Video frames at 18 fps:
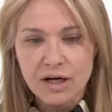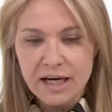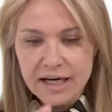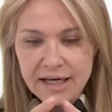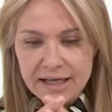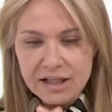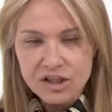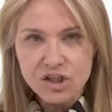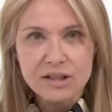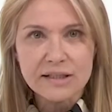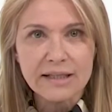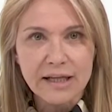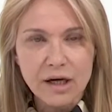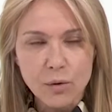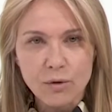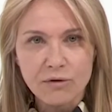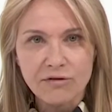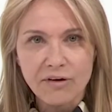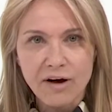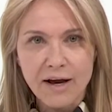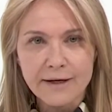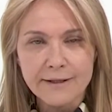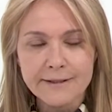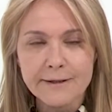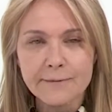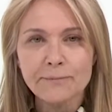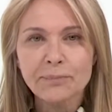heat? It just
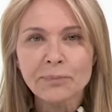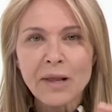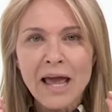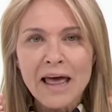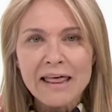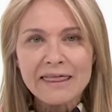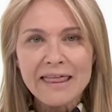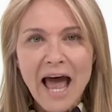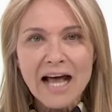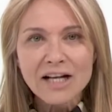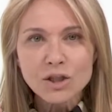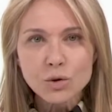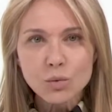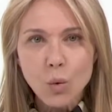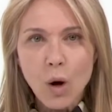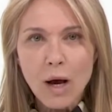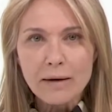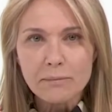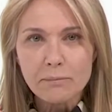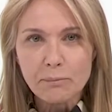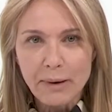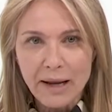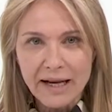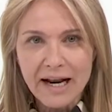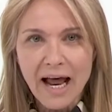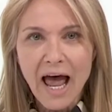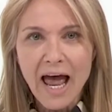liquefies. That's what
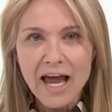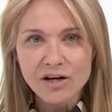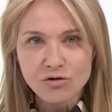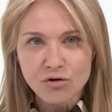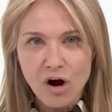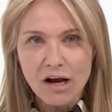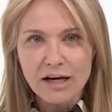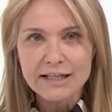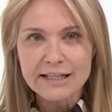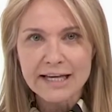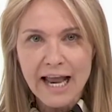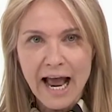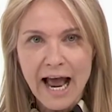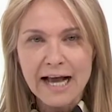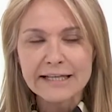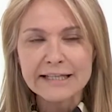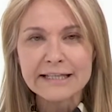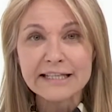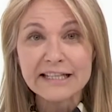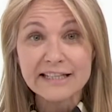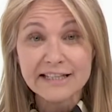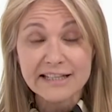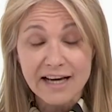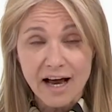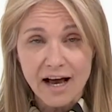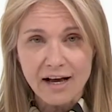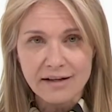beta hydroxy acid
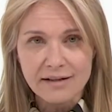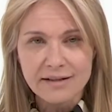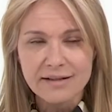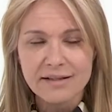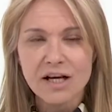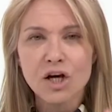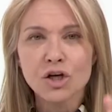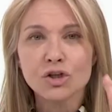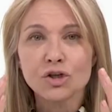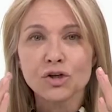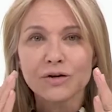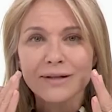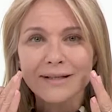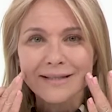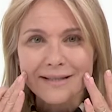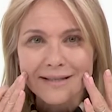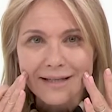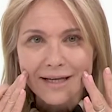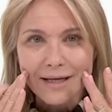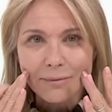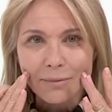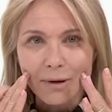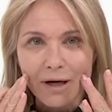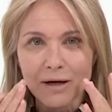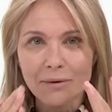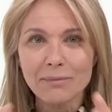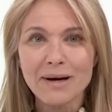does to the
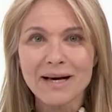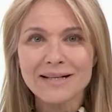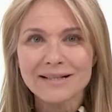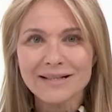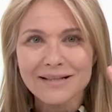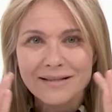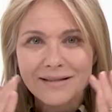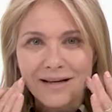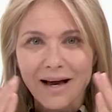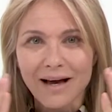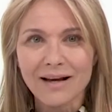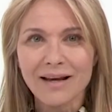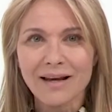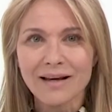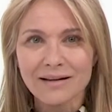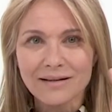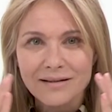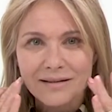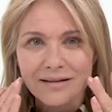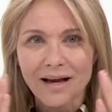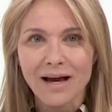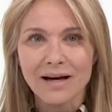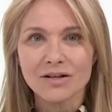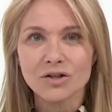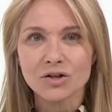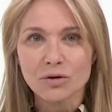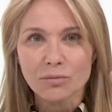sebum stuck
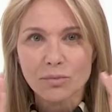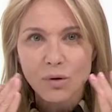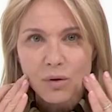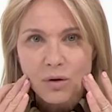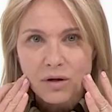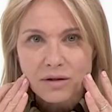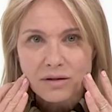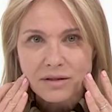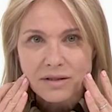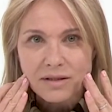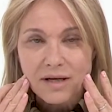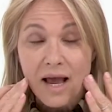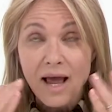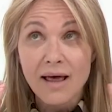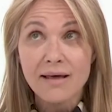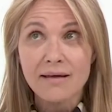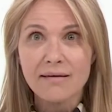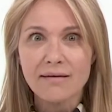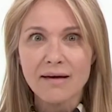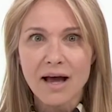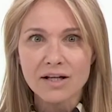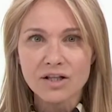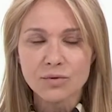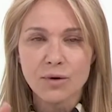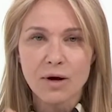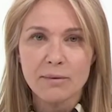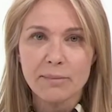inside your pores.
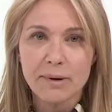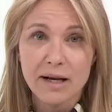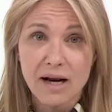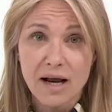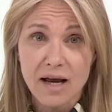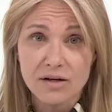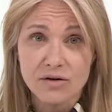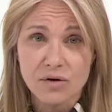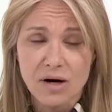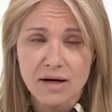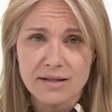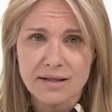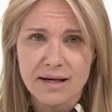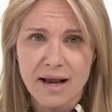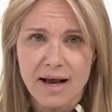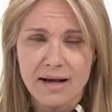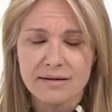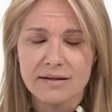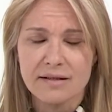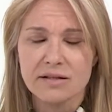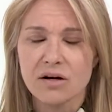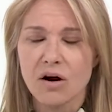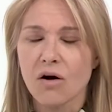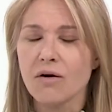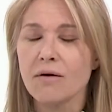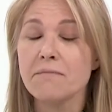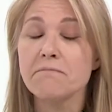That's why beta hydroxy acids
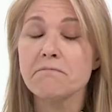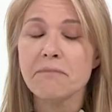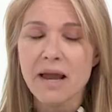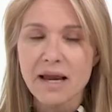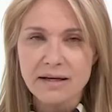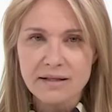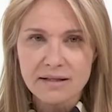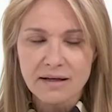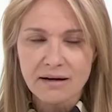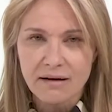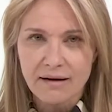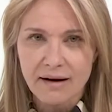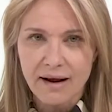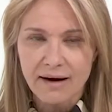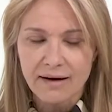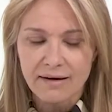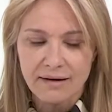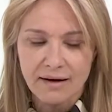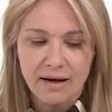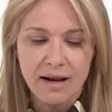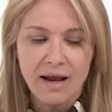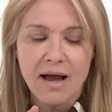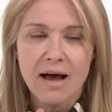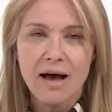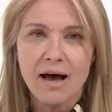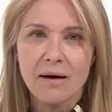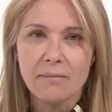are amazing on acne,
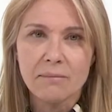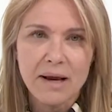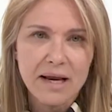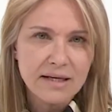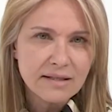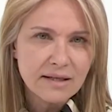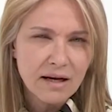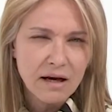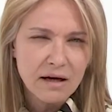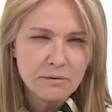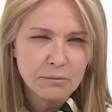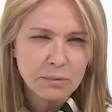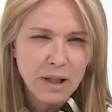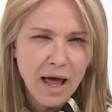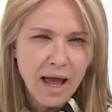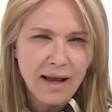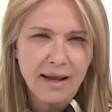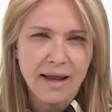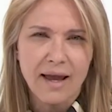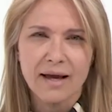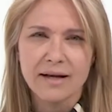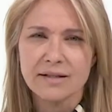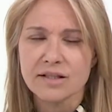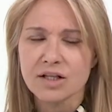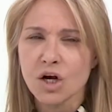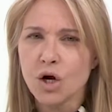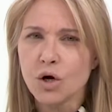amazing on
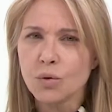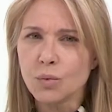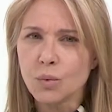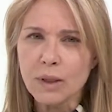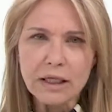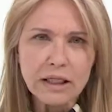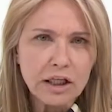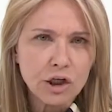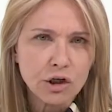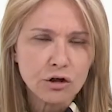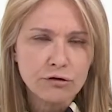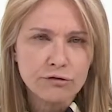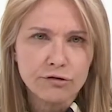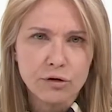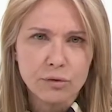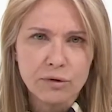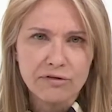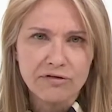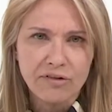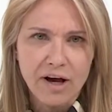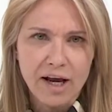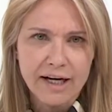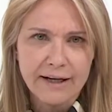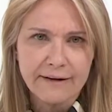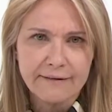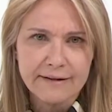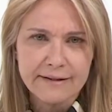blackheads, really good for
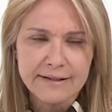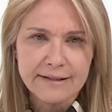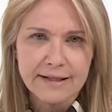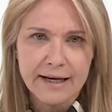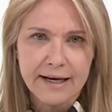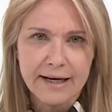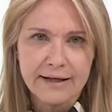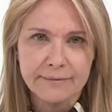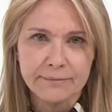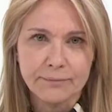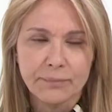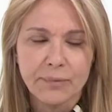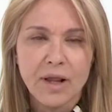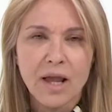refining the skin.